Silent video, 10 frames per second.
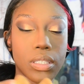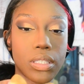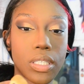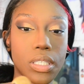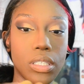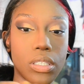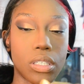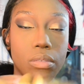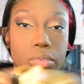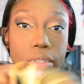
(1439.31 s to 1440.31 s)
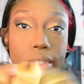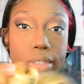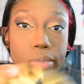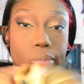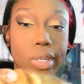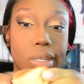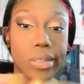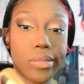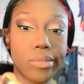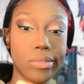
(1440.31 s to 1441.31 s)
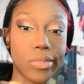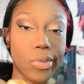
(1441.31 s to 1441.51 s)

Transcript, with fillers: Then I'm just wiggling.